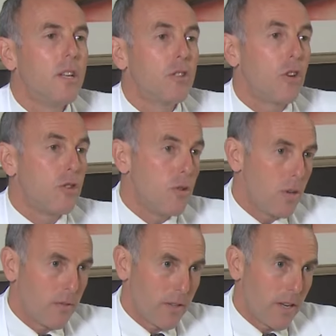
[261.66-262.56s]
So you
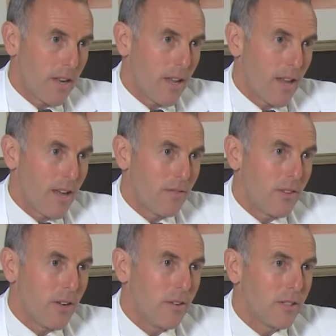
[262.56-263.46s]
even have
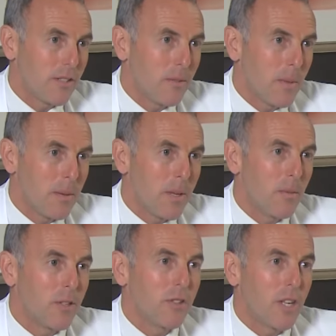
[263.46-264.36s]
noticed that maybe
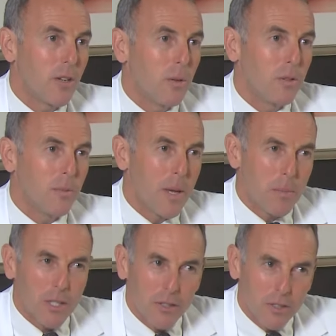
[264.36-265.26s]
as you get older, it might
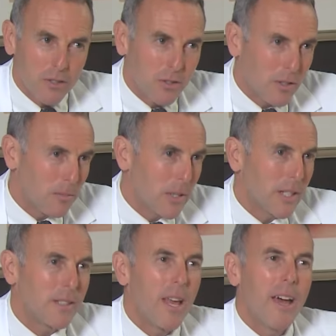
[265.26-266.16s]
be good to sort of bring
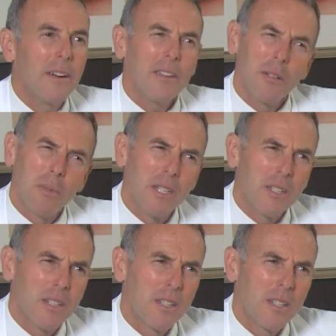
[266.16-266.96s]
it down a little bit?